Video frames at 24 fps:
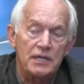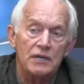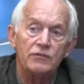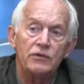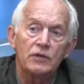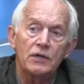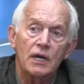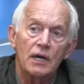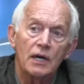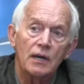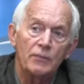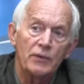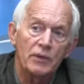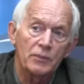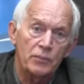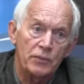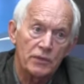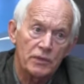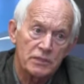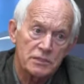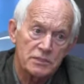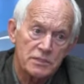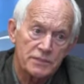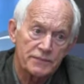Even comic
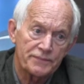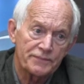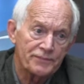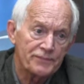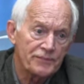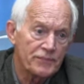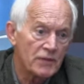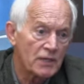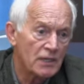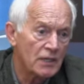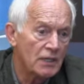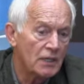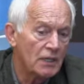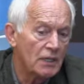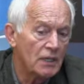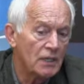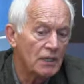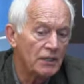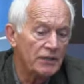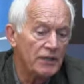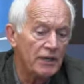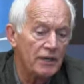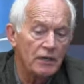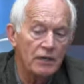books.
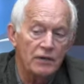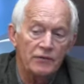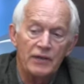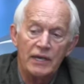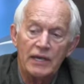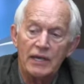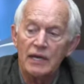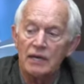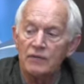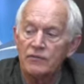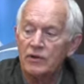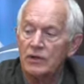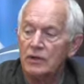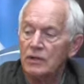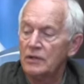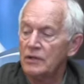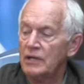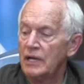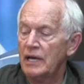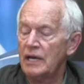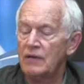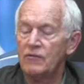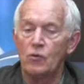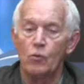They're, they have a
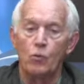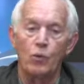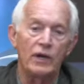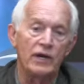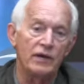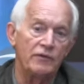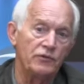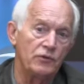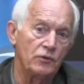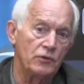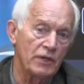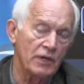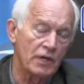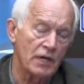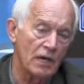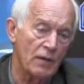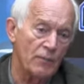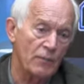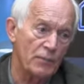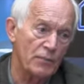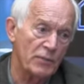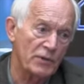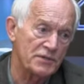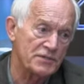they have a way of doing
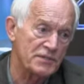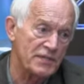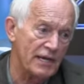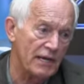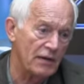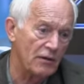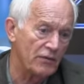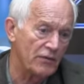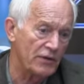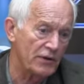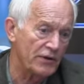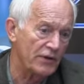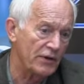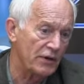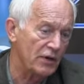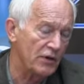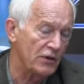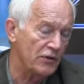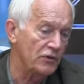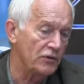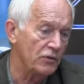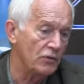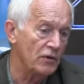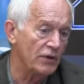comic books now that they're
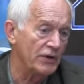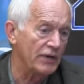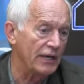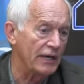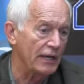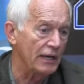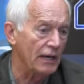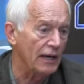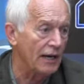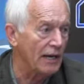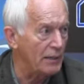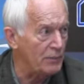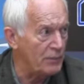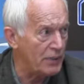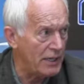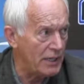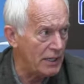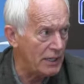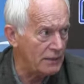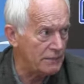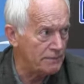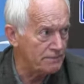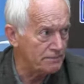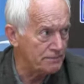going to do on the
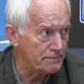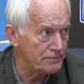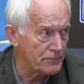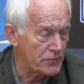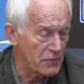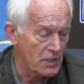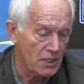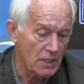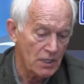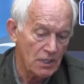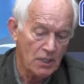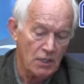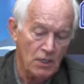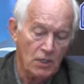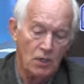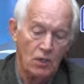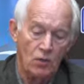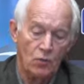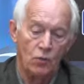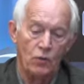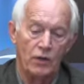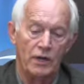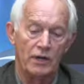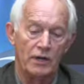iPad,
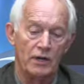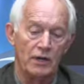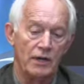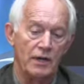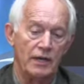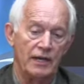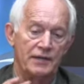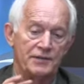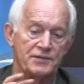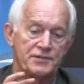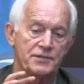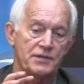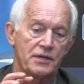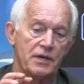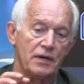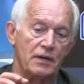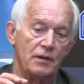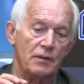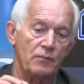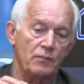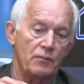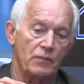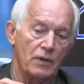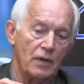where it's
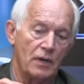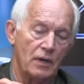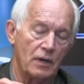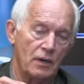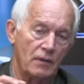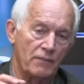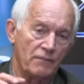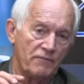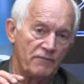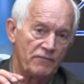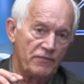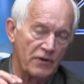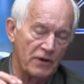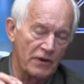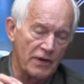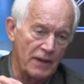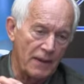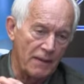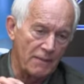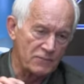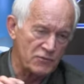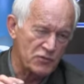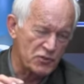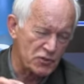got a
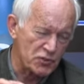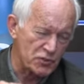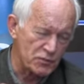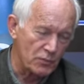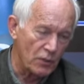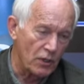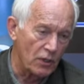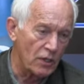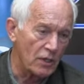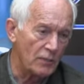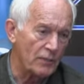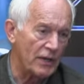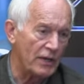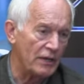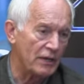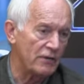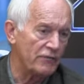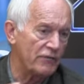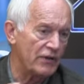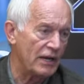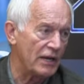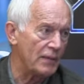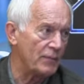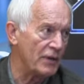very small amount
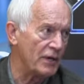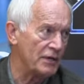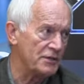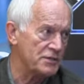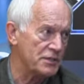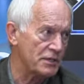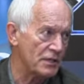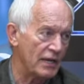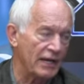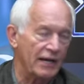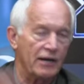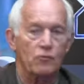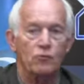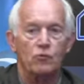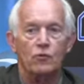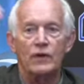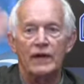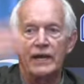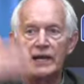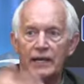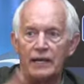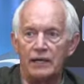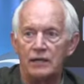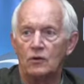of animation, like
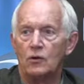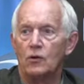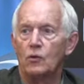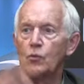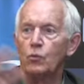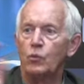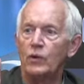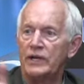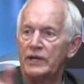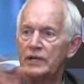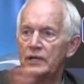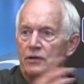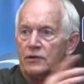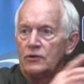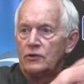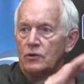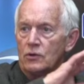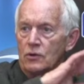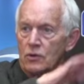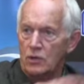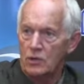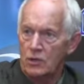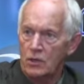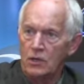rain or wind
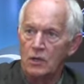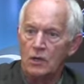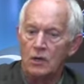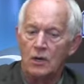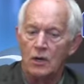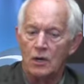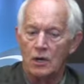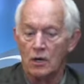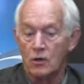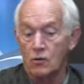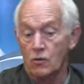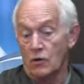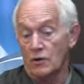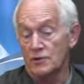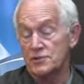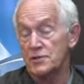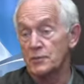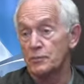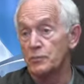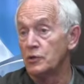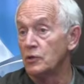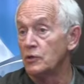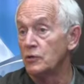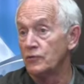or
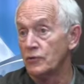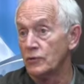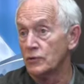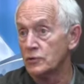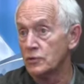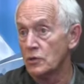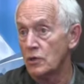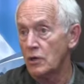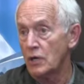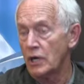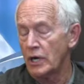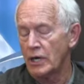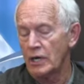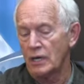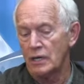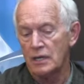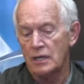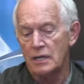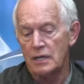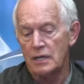across a beautiful drawing.